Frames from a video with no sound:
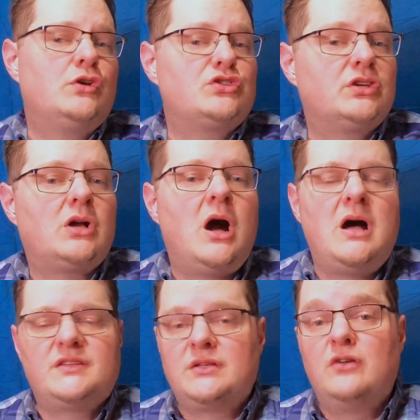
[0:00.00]
there's the
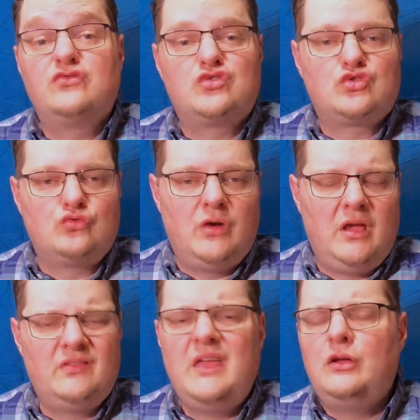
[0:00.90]
cost of
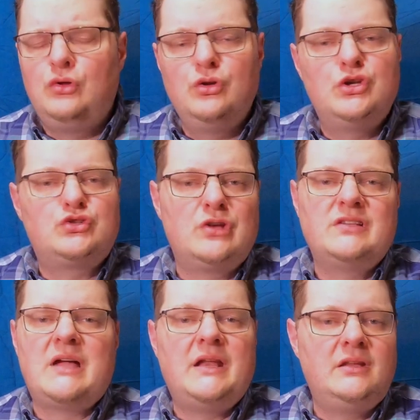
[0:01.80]
string. They included
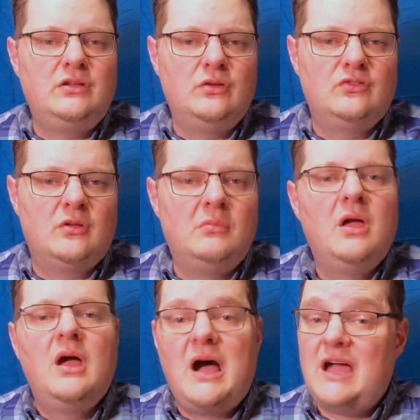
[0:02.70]
strings. I didn't use them.
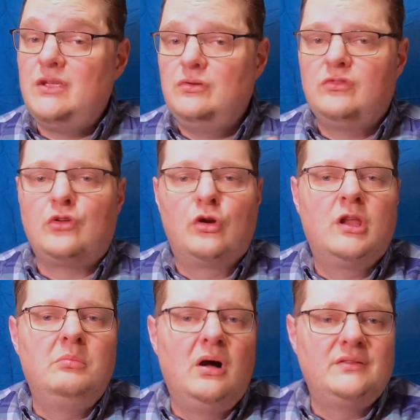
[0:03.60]
I use
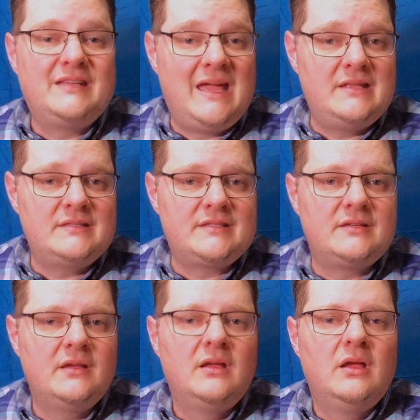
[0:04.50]
Ernie Ball
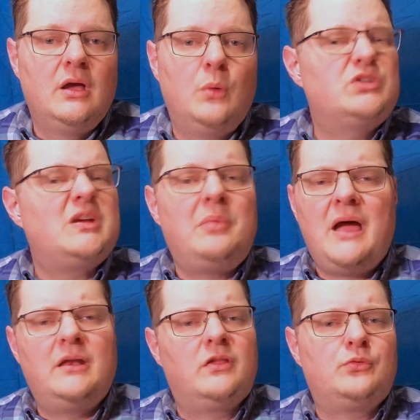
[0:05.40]
10s, which I
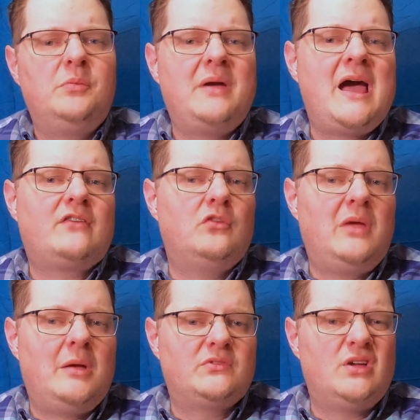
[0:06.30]
buy in a 3-pack
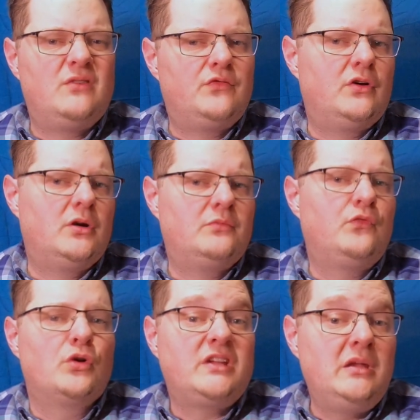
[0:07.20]
from Amazon for
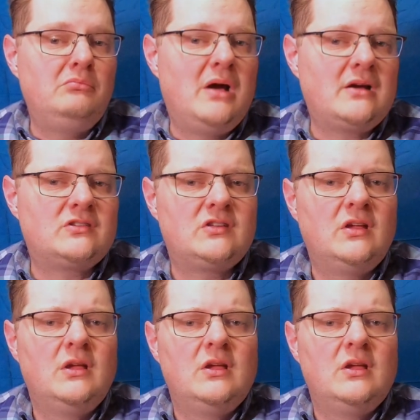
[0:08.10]
$14.